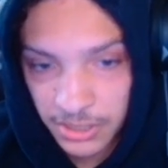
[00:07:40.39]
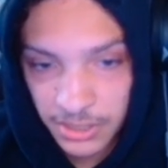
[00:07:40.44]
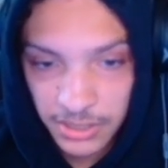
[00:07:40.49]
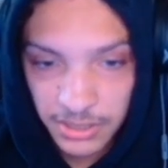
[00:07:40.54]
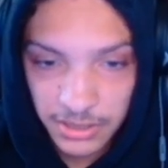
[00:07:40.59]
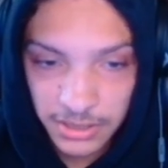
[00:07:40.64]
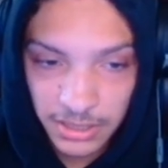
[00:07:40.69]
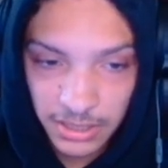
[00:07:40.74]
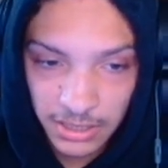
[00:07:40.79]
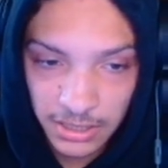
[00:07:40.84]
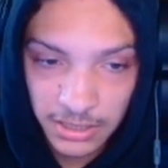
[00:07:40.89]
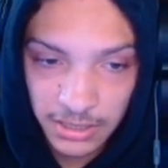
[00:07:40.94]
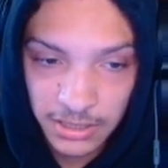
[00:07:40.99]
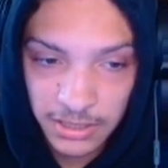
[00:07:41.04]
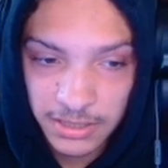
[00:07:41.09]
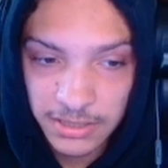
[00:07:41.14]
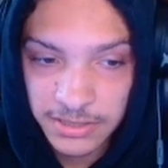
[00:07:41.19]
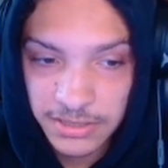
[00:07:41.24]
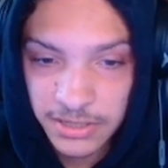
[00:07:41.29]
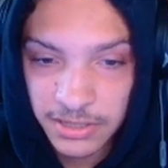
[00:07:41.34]
then
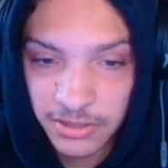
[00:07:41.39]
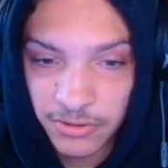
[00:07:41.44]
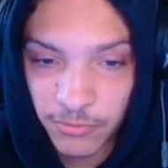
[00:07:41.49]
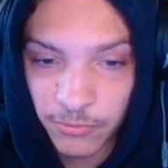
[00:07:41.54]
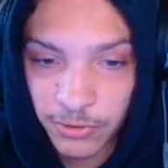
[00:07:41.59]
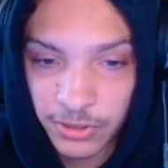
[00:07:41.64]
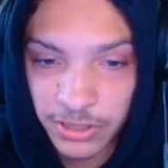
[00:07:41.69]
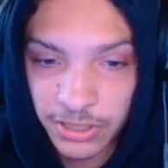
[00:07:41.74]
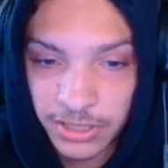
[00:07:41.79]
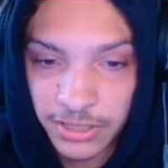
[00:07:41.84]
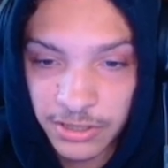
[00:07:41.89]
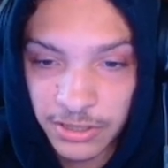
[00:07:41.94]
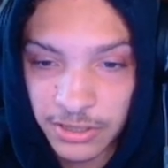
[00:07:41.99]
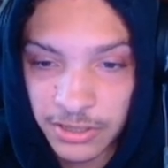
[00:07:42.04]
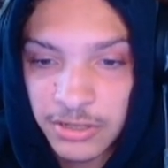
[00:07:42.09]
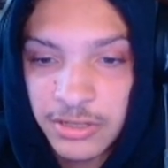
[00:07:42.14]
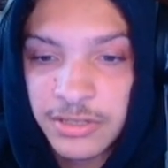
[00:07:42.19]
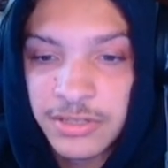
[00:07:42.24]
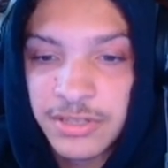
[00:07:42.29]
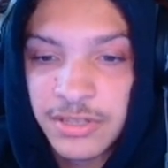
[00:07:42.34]
it's going to really
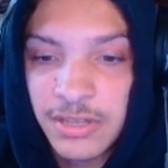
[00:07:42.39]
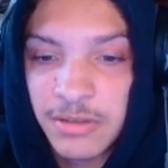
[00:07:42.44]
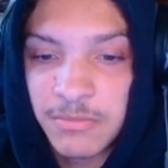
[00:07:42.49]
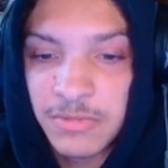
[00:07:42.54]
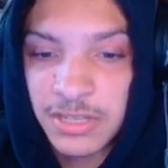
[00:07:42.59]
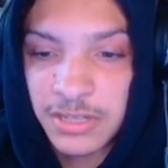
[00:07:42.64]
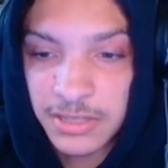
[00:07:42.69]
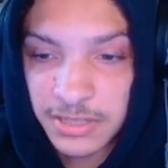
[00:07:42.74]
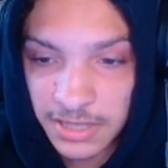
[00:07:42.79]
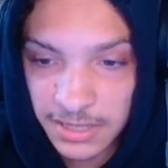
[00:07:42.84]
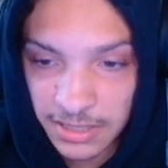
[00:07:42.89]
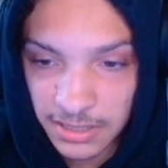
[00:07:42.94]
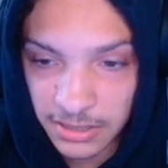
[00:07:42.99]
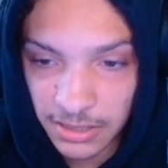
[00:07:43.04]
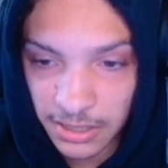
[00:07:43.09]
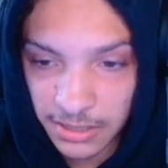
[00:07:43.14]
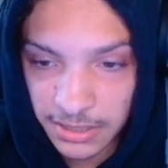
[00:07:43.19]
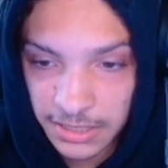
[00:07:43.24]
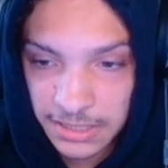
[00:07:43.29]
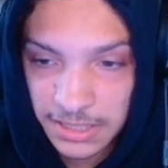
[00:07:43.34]
cause them to take a
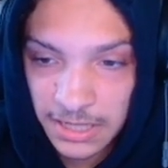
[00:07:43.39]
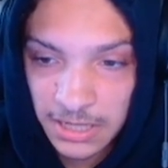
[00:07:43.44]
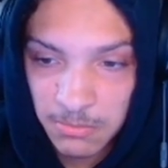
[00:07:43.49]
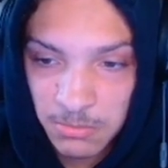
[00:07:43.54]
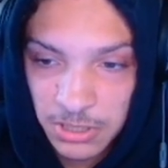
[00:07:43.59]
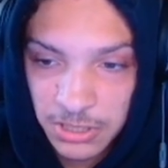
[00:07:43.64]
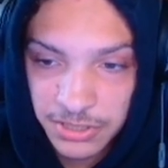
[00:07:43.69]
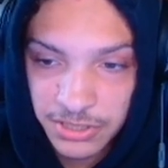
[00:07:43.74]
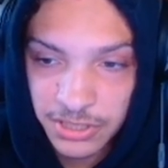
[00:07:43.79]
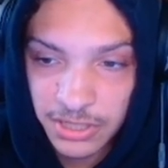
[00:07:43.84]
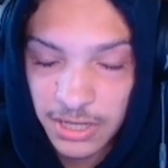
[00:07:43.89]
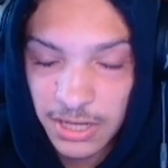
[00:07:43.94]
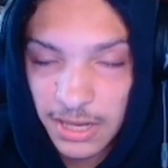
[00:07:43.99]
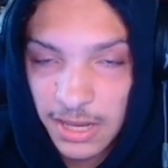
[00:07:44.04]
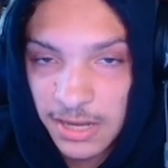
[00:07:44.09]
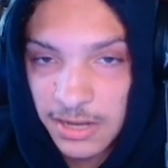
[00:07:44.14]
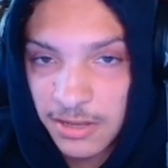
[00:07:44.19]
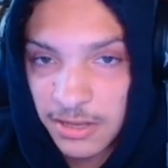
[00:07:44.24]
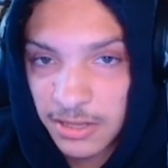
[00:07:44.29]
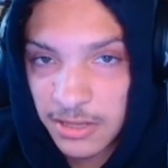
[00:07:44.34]
lot of damage, and
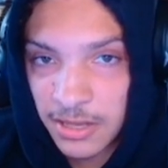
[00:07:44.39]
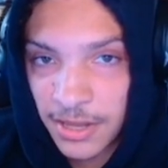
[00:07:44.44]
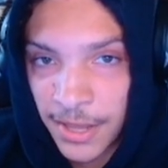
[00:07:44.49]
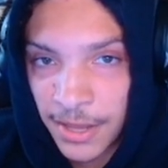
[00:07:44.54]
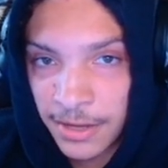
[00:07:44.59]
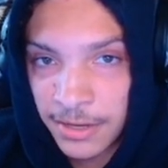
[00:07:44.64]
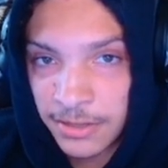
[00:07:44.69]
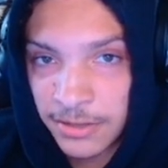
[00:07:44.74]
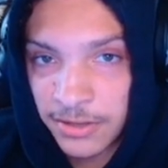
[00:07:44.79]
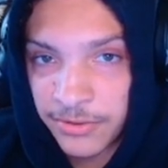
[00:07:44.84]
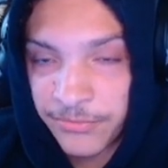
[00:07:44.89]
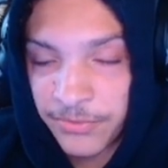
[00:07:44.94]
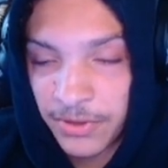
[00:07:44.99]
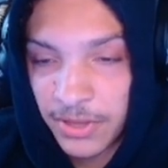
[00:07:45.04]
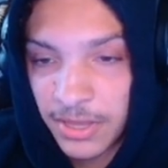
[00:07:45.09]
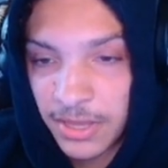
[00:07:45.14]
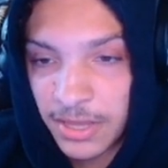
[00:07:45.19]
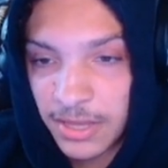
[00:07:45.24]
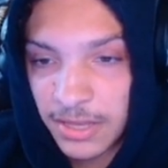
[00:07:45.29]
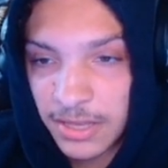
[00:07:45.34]
it kind of
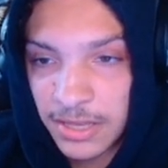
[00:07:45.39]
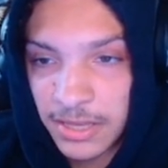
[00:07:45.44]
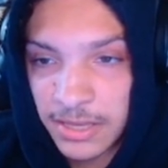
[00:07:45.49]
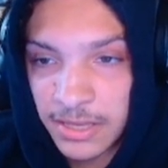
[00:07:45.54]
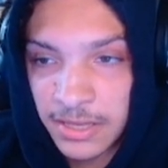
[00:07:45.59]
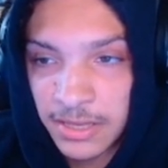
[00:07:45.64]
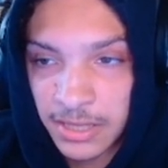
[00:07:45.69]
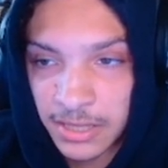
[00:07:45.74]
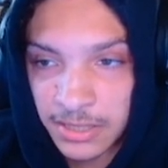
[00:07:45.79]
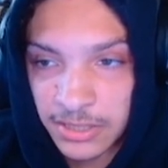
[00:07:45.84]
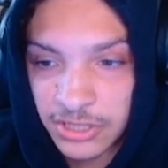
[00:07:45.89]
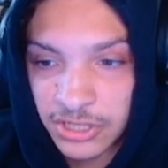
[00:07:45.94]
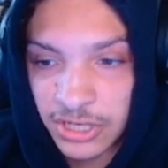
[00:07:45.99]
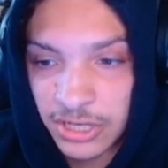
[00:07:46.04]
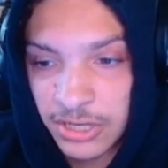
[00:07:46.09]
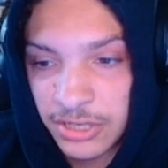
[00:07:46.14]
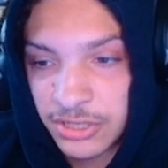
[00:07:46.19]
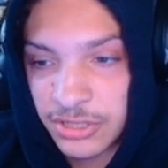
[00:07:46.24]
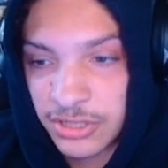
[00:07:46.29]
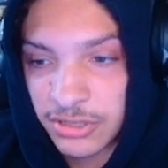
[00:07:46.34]
can
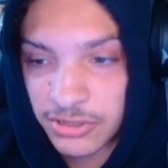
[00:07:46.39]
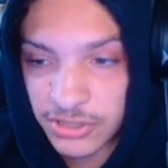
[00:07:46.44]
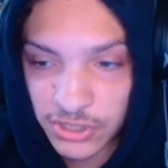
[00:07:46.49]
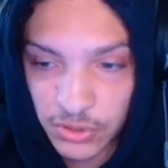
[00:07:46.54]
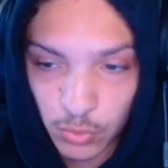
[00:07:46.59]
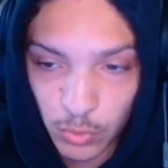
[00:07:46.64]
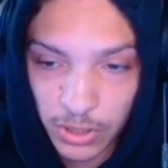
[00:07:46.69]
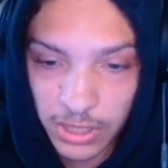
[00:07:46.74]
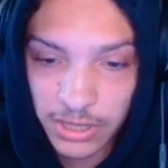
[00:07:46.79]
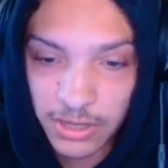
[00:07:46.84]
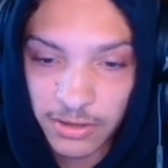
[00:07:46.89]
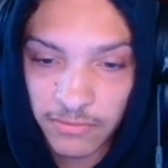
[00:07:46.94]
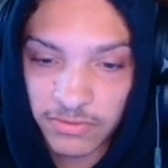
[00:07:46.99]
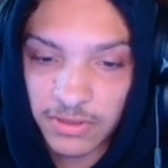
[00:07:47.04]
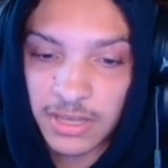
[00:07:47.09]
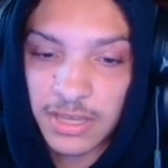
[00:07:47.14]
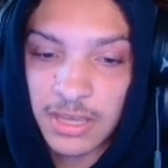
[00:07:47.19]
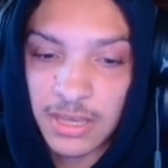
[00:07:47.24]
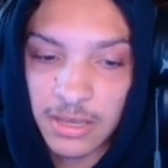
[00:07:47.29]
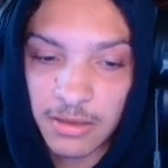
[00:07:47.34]
change the sway of the
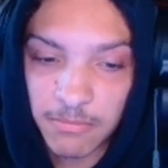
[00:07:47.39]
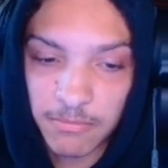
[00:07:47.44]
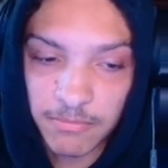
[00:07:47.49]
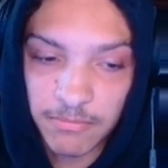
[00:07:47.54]
game.